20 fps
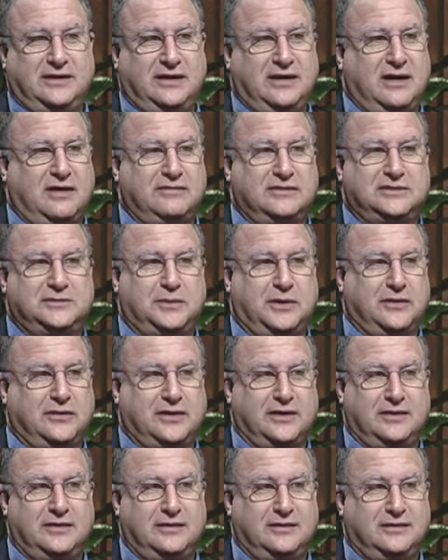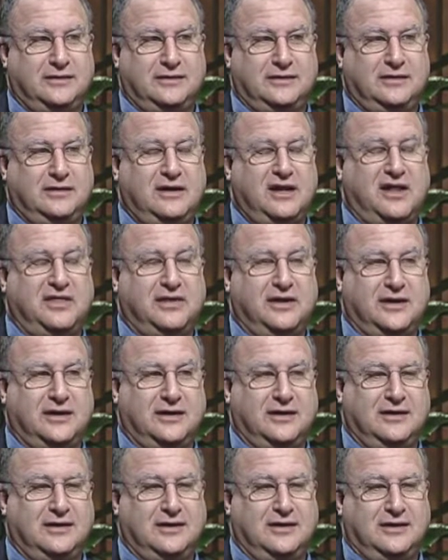They'd never spoken, nothing.
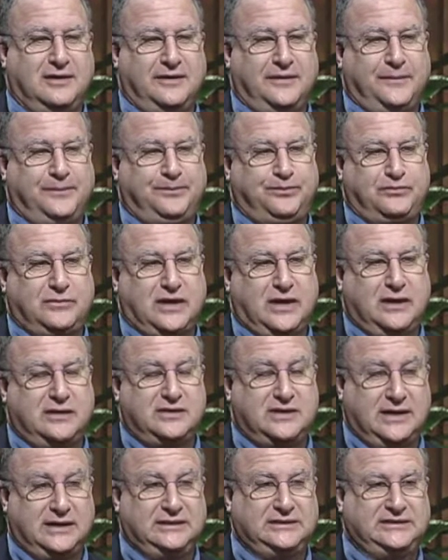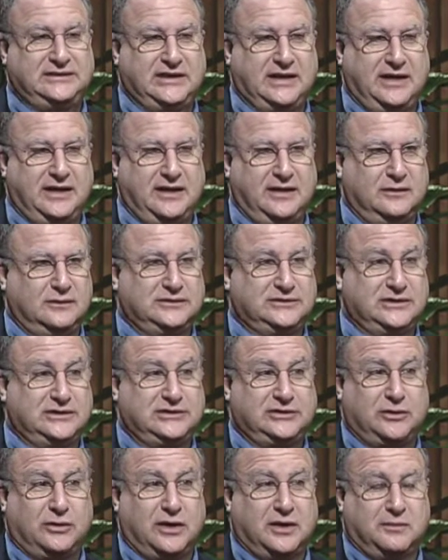And Ted said, and it was a
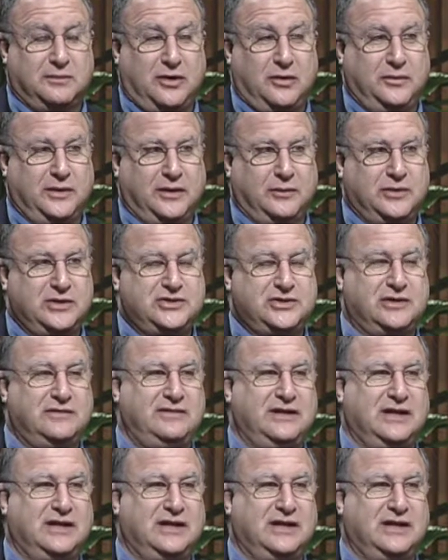historic moment, we should have